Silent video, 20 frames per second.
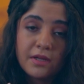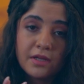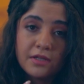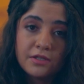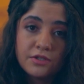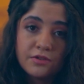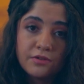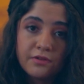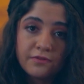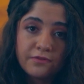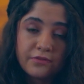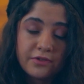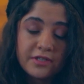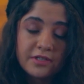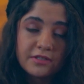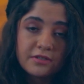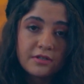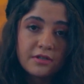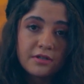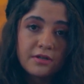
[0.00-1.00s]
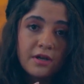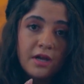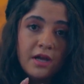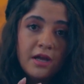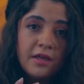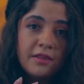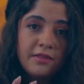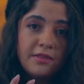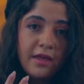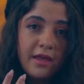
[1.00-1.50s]
into the freezer.
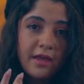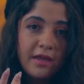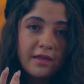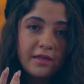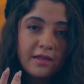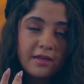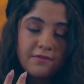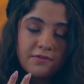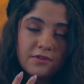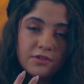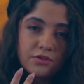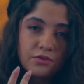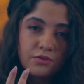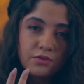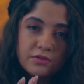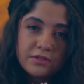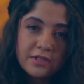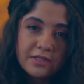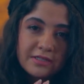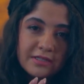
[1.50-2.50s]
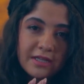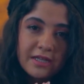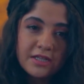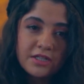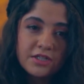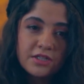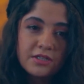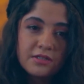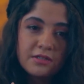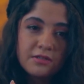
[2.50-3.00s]
They give this cool
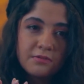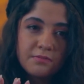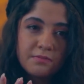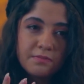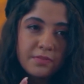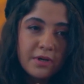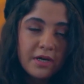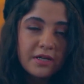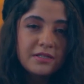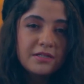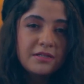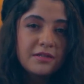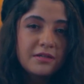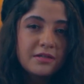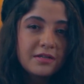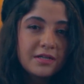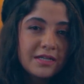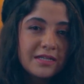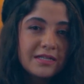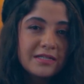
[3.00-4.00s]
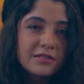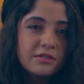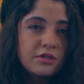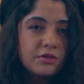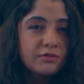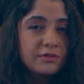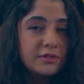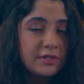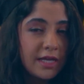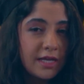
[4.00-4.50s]
sensation, but there is
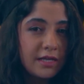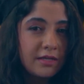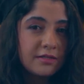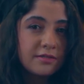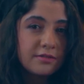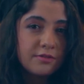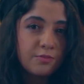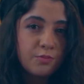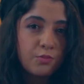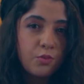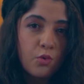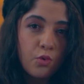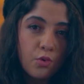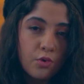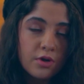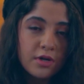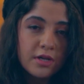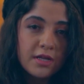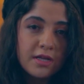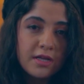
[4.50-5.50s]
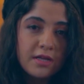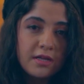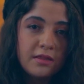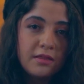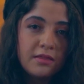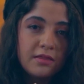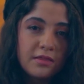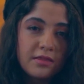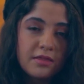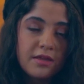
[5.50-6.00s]
no data
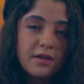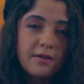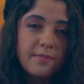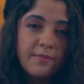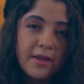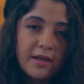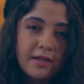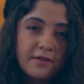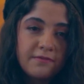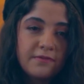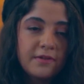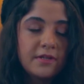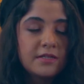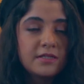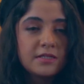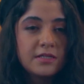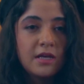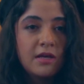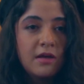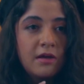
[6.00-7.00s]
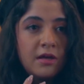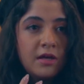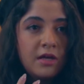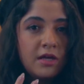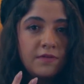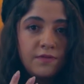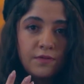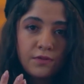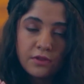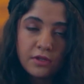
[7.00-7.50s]
supporting their benefits.
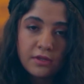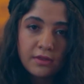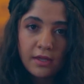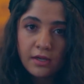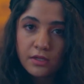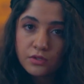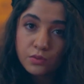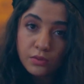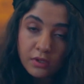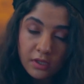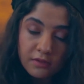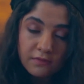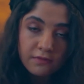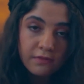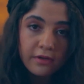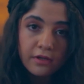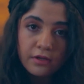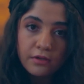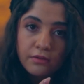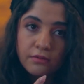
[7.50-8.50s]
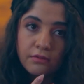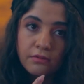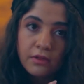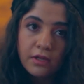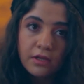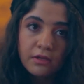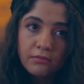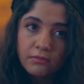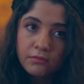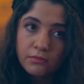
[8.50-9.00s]
If you think that it's working for you,
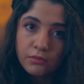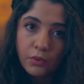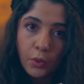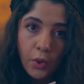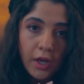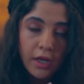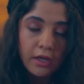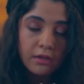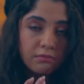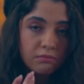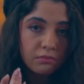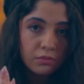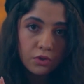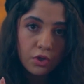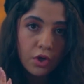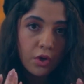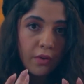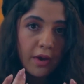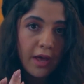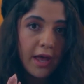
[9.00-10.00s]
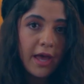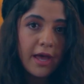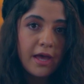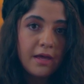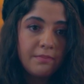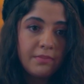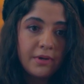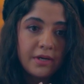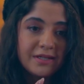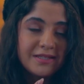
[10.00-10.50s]
then great, go
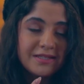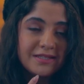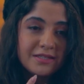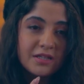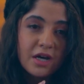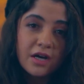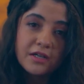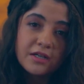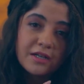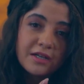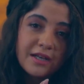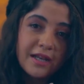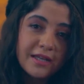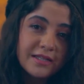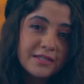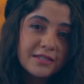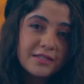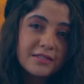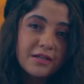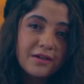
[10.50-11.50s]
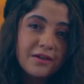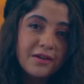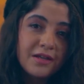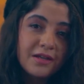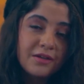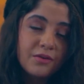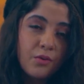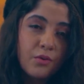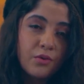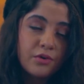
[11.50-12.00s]
ahead, but it's not necessary
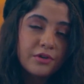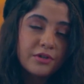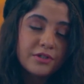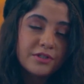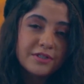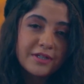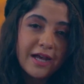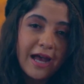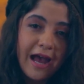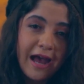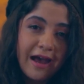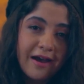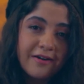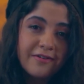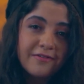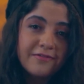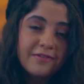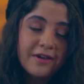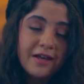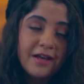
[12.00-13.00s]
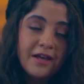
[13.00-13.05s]
in order to have